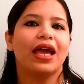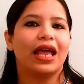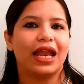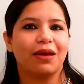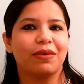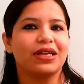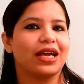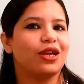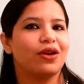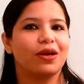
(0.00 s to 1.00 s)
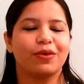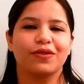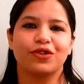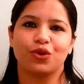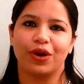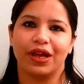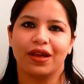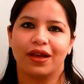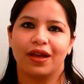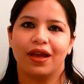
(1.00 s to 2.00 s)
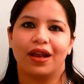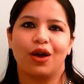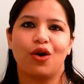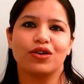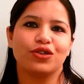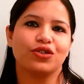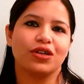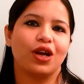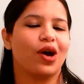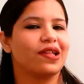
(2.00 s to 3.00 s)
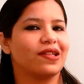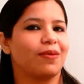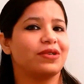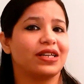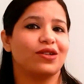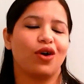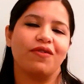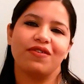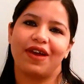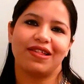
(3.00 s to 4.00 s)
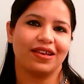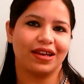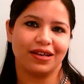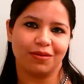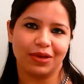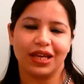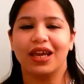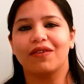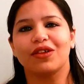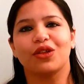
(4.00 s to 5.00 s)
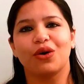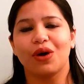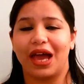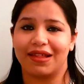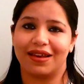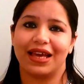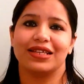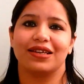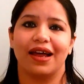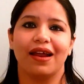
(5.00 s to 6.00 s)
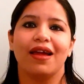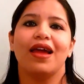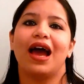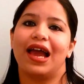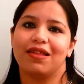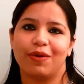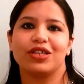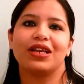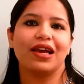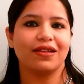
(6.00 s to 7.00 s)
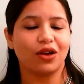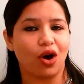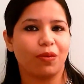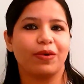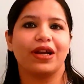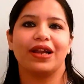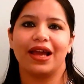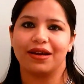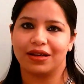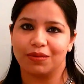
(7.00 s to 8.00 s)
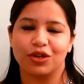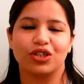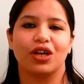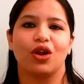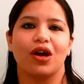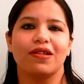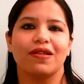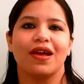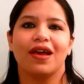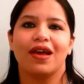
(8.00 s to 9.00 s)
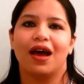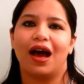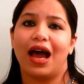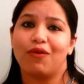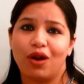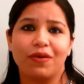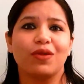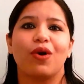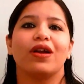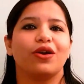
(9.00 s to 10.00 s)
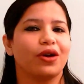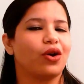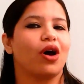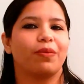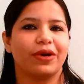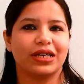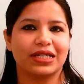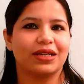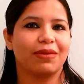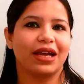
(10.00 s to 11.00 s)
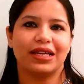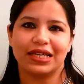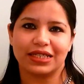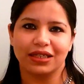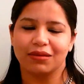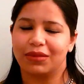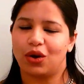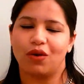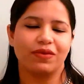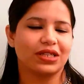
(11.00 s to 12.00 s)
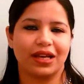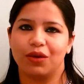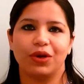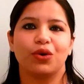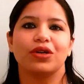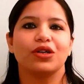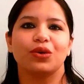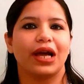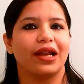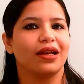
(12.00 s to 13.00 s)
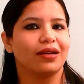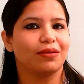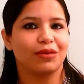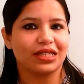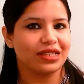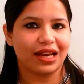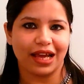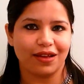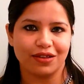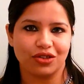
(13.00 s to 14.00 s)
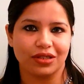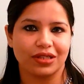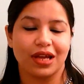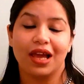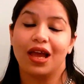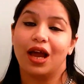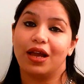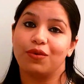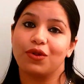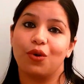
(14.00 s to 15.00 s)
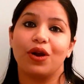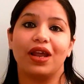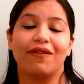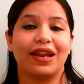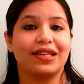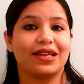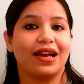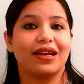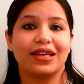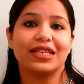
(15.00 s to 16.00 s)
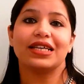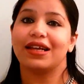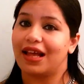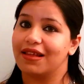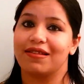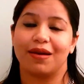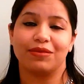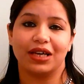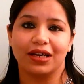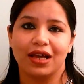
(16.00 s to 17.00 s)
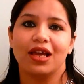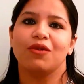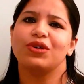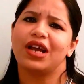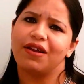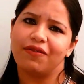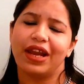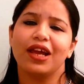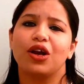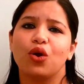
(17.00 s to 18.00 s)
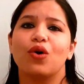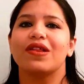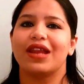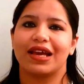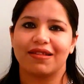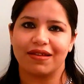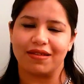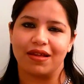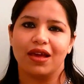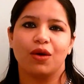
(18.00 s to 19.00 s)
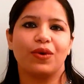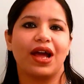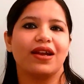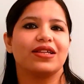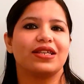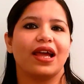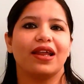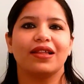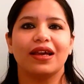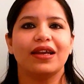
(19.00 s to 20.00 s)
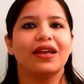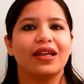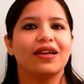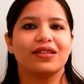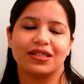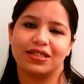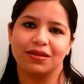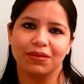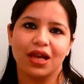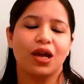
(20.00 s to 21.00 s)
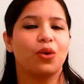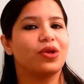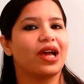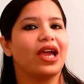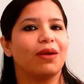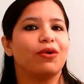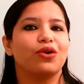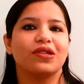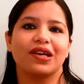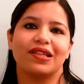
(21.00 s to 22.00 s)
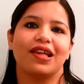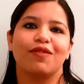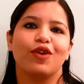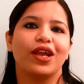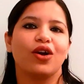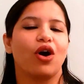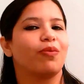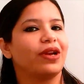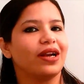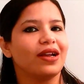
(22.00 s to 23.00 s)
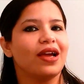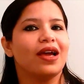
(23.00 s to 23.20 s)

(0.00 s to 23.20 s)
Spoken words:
let me tell you a little bit of story. Now constitutional law as a subject has always fascinated me. Even though as a lecturer, I specialize in corporate and commercial laws, I've always wanted to incorporate this in my teaching, but obviously we couldn't do that in mergers and acquisitions. It was only when I started teaching another subject which had a very close nexus with understanding the Indian legal system was I able to successfully incorporate